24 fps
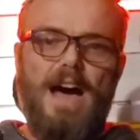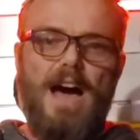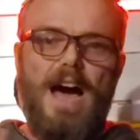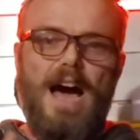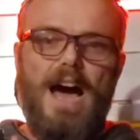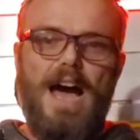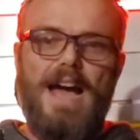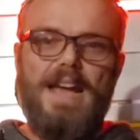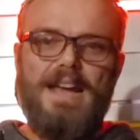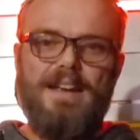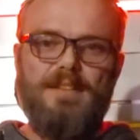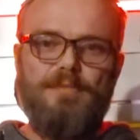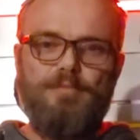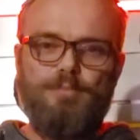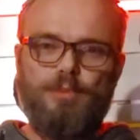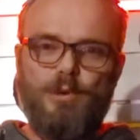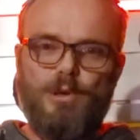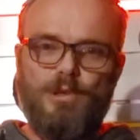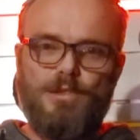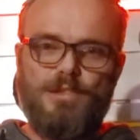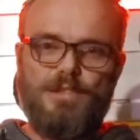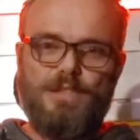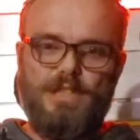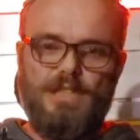I have
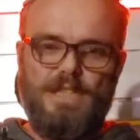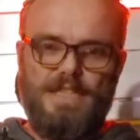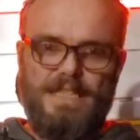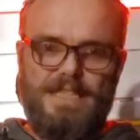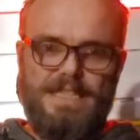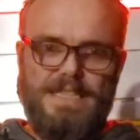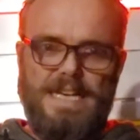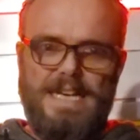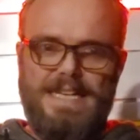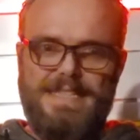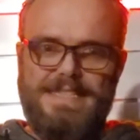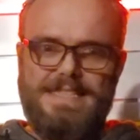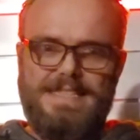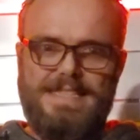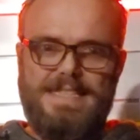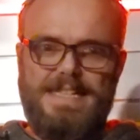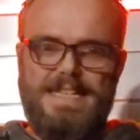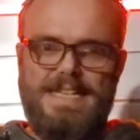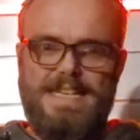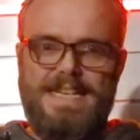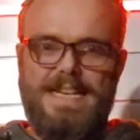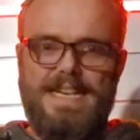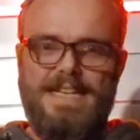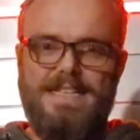personally not
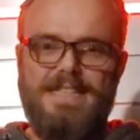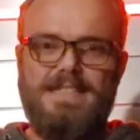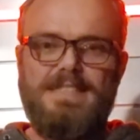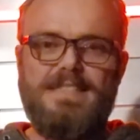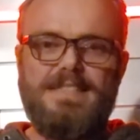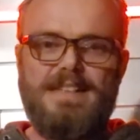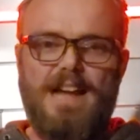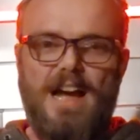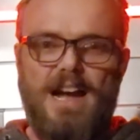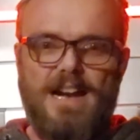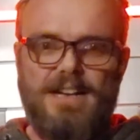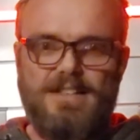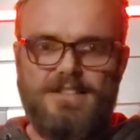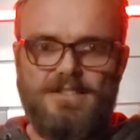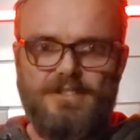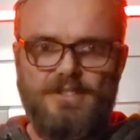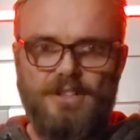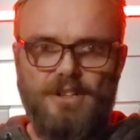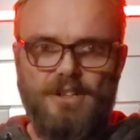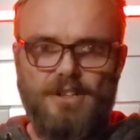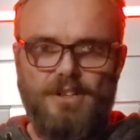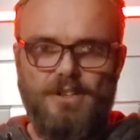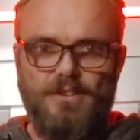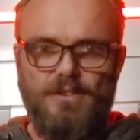seen any stocks
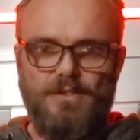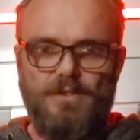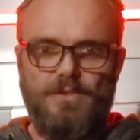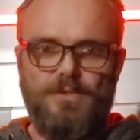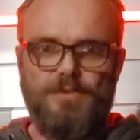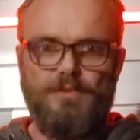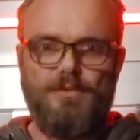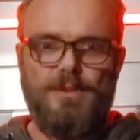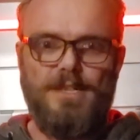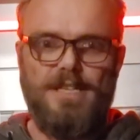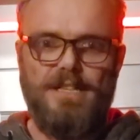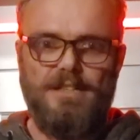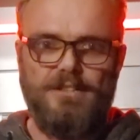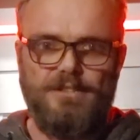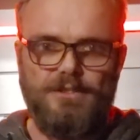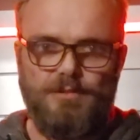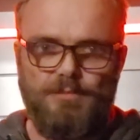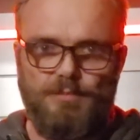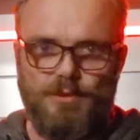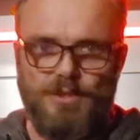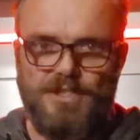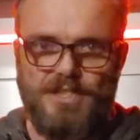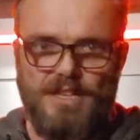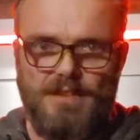go
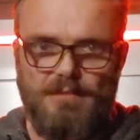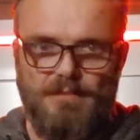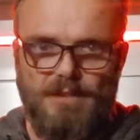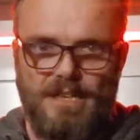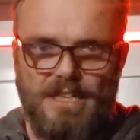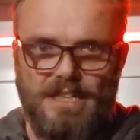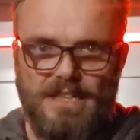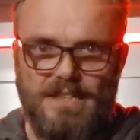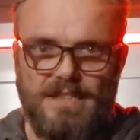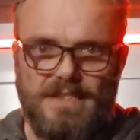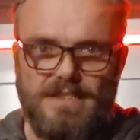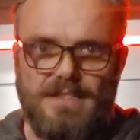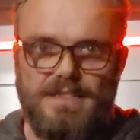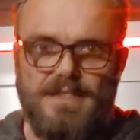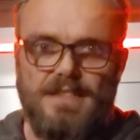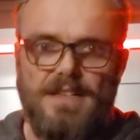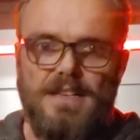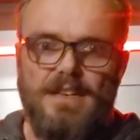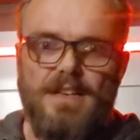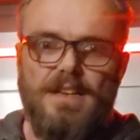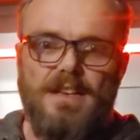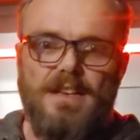300% maintenance.